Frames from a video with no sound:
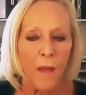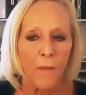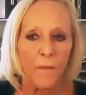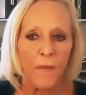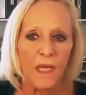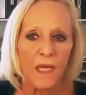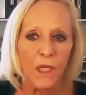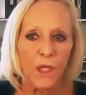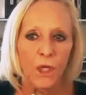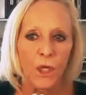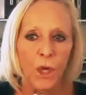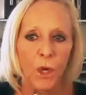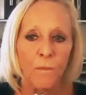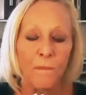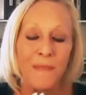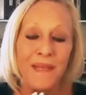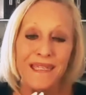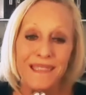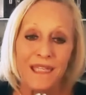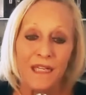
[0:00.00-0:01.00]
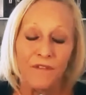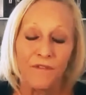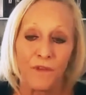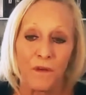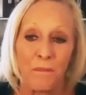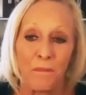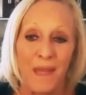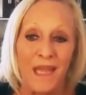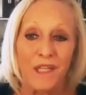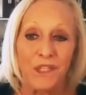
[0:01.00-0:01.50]
But you know,
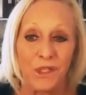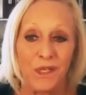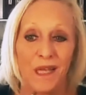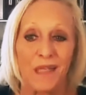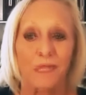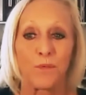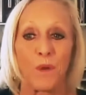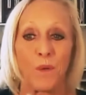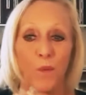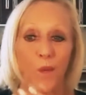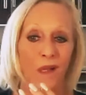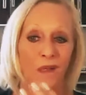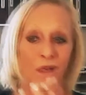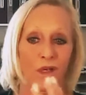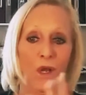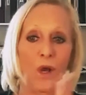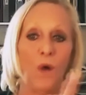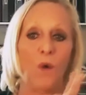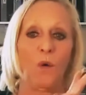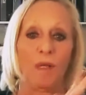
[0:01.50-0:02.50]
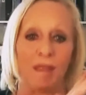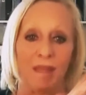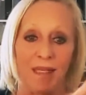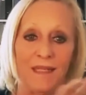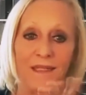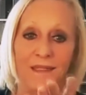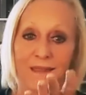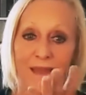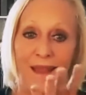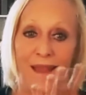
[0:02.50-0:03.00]
misinformation, as we well know in
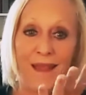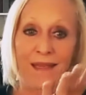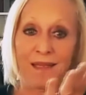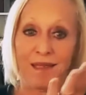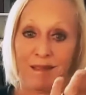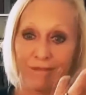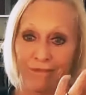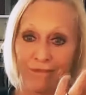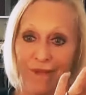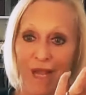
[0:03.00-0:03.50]
these days,